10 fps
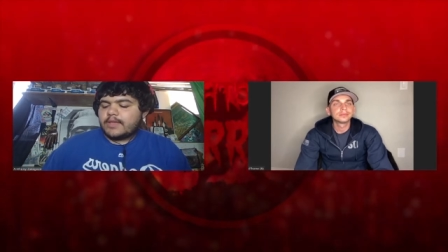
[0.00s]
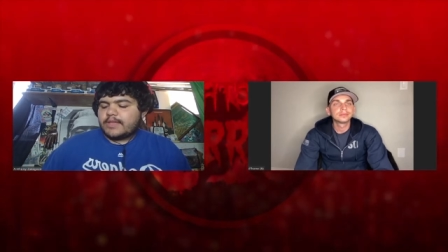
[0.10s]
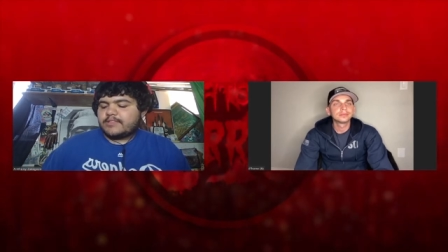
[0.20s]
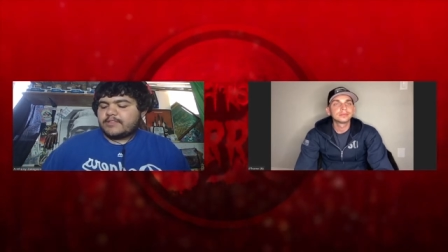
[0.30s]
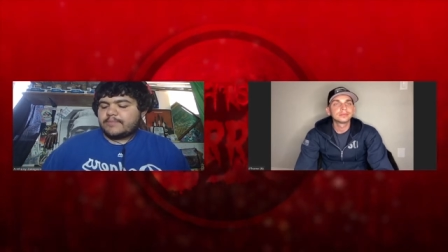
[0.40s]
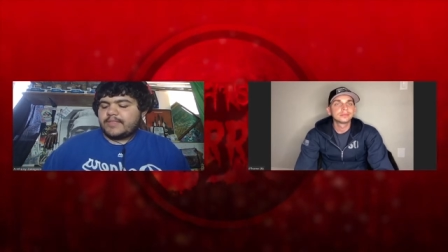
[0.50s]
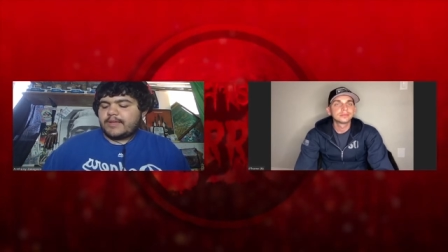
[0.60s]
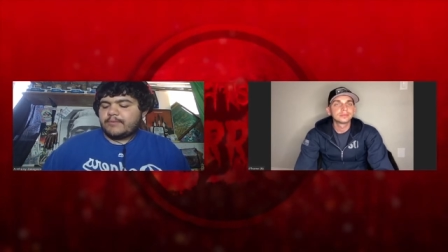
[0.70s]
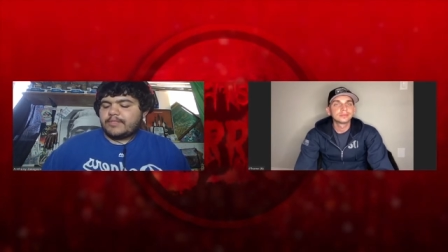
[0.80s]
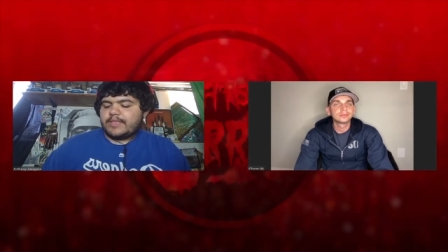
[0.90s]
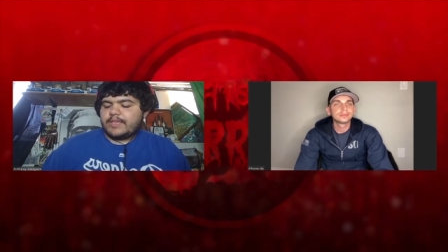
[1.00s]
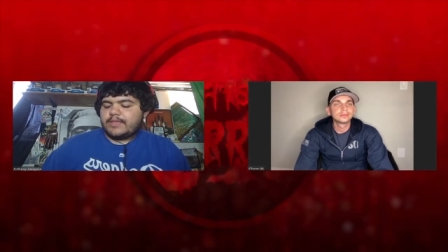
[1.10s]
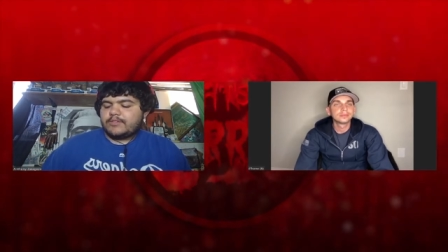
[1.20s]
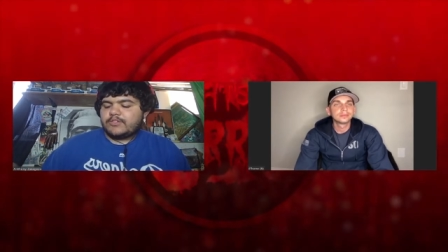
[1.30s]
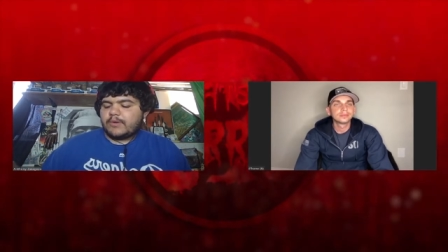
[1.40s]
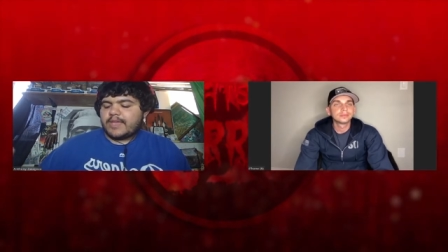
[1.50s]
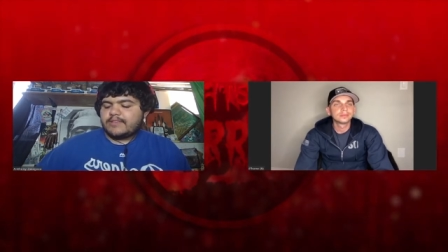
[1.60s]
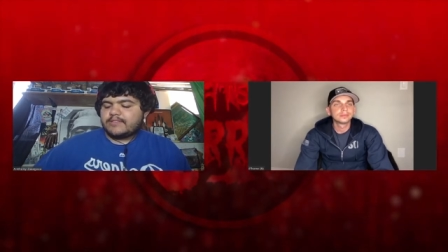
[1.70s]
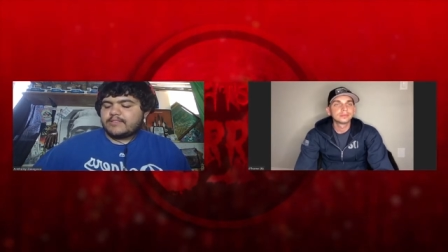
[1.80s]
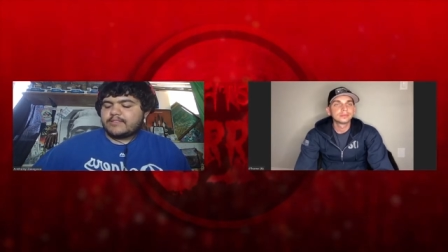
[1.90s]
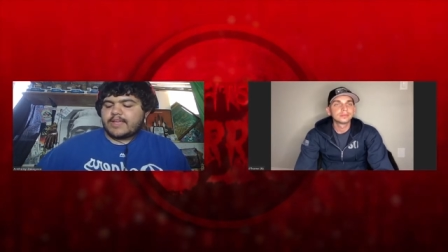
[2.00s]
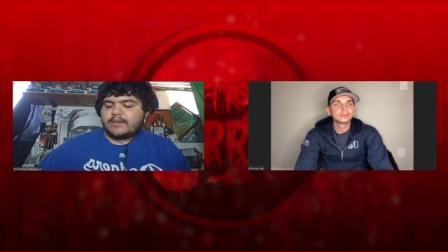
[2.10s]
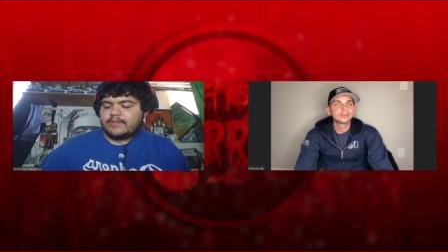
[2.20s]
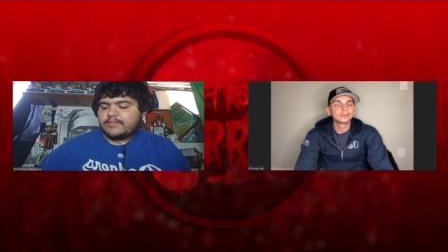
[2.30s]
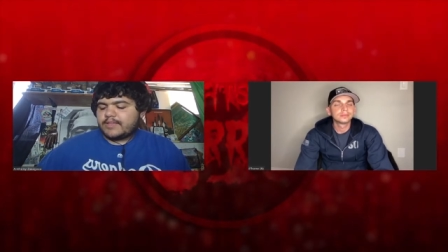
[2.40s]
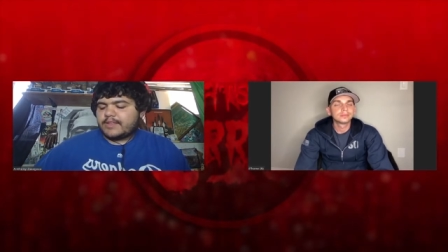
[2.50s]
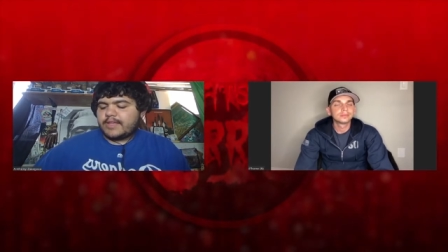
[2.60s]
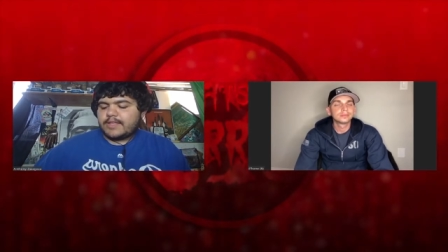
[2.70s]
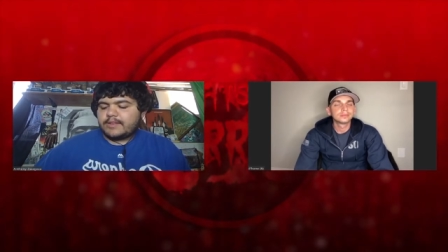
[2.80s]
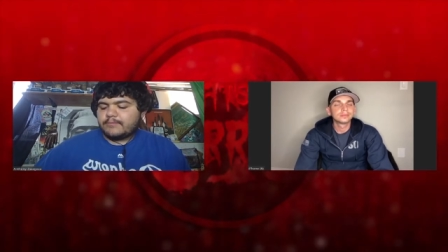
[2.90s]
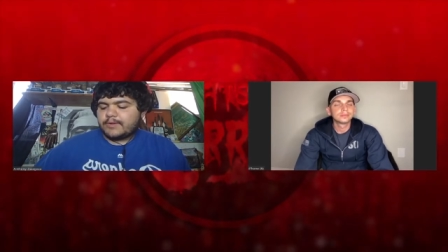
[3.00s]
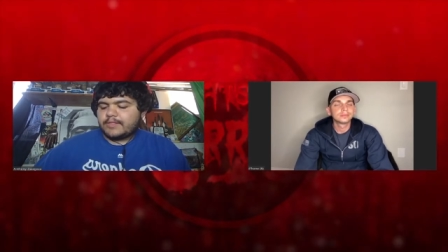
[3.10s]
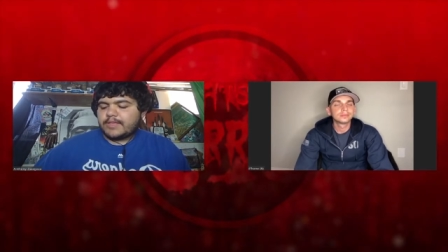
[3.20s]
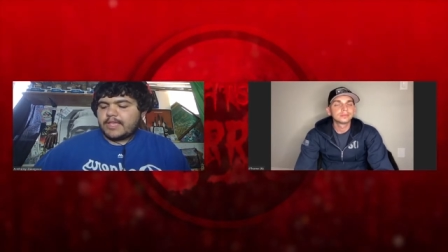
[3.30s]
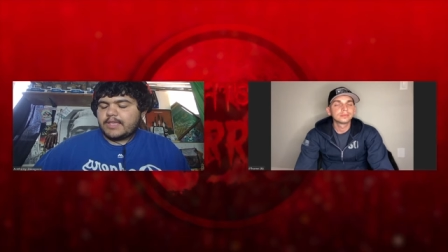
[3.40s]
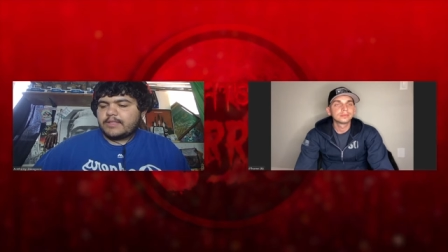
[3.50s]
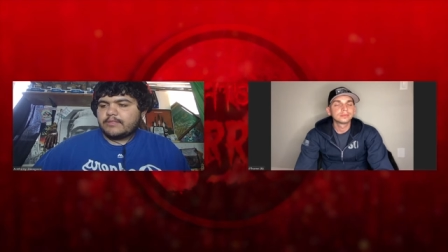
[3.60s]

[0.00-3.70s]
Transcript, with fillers: It's something that really showcases the talents and and really